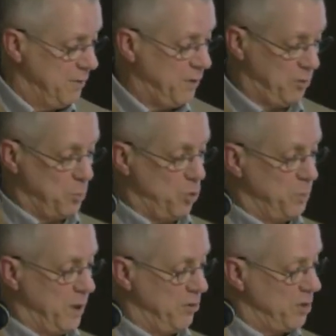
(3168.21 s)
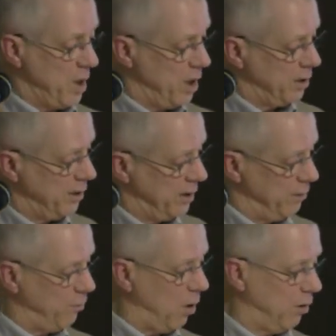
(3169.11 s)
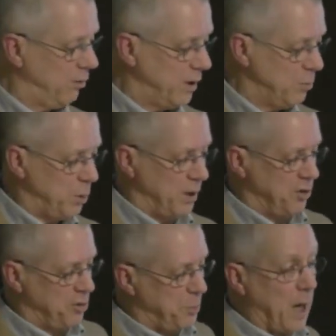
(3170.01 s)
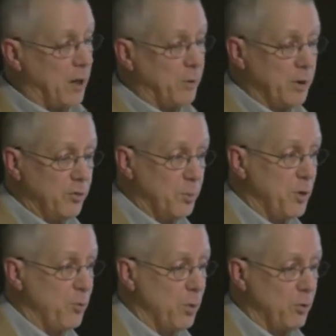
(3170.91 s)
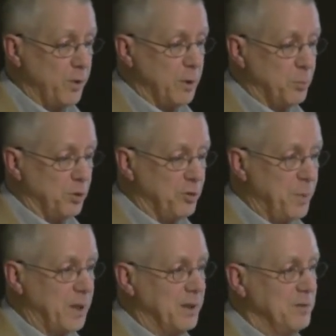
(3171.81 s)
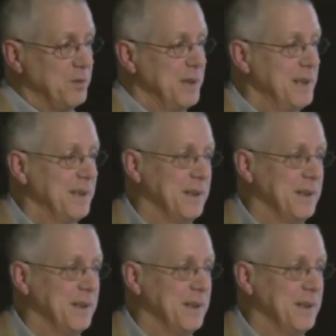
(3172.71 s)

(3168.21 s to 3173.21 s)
This movement is young and evolving, but inspiring from a Thoreauvian perspective.